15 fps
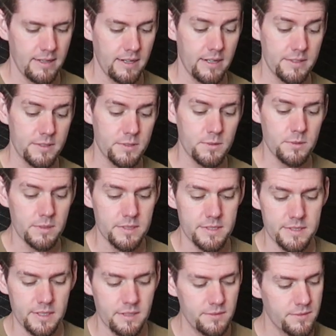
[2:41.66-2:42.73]
on the tool
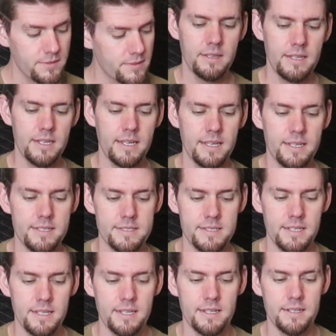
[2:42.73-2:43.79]
itself, it has
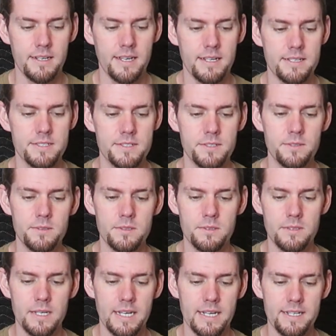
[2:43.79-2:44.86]
a nice 2
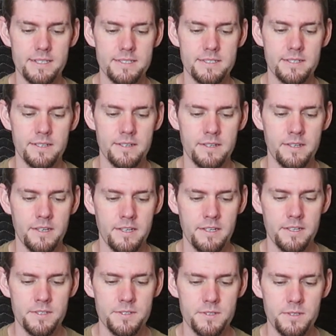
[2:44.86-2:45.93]
little guides
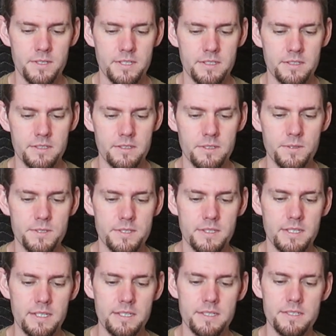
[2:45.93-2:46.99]
so you can loosen
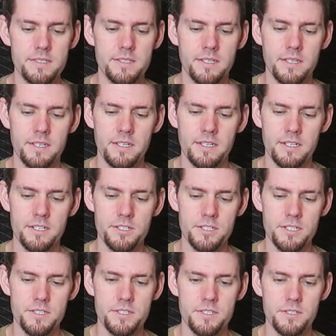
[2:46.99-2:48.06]
these and
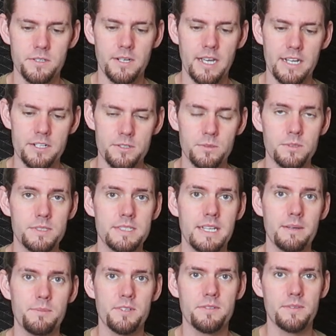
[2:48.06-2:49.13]
adjust to your actual
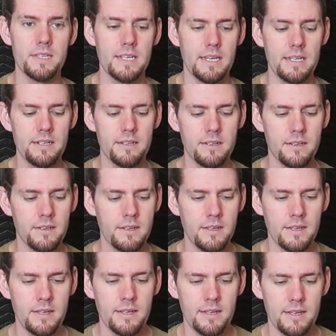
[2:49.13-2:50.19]
depth of cut.
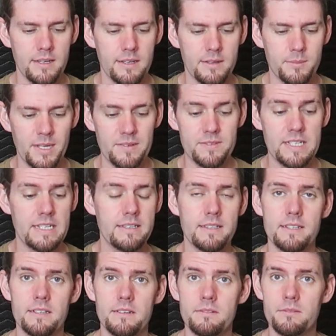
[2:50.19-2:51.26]
I've
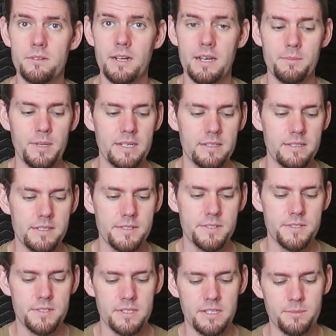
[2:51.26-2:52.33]
tightened the crap out of
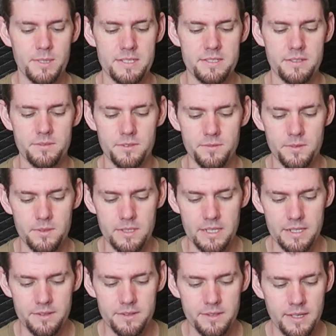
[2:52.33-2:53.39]
these to give myself the full
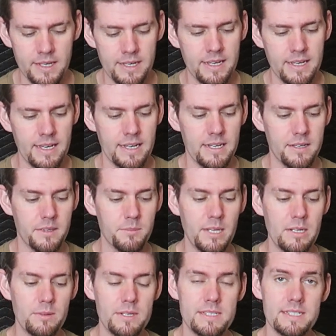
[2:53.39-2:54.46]
length. The
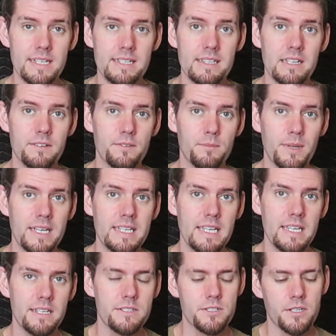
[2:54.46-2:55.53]
main reason I left my
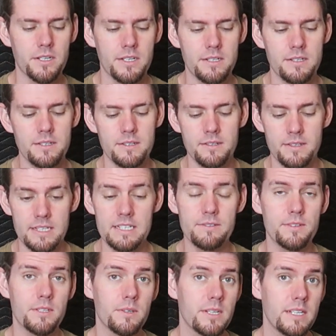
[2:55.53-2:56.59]
cage on,
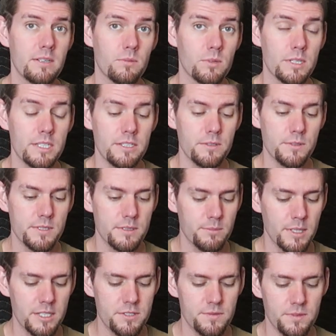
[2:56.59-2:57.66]
even though I didn't really use it
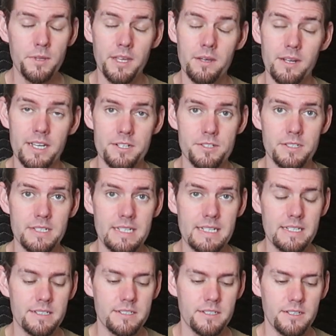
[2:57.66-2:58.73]
much, without actually
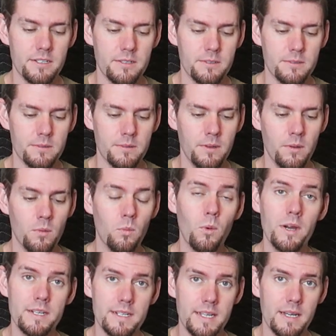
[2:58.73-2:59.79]
needing to know
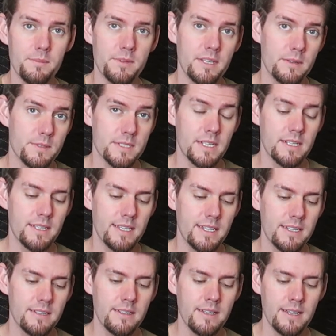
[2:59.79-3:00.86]
what depth I was cutting
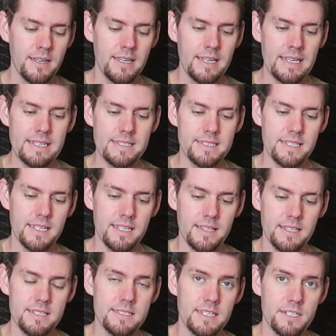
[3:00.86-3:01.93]
at, is that
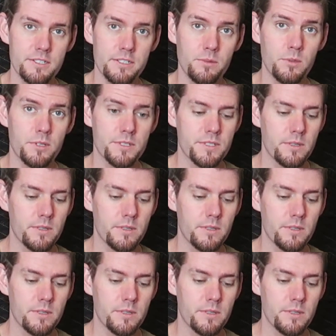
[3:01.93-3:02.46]
this actually works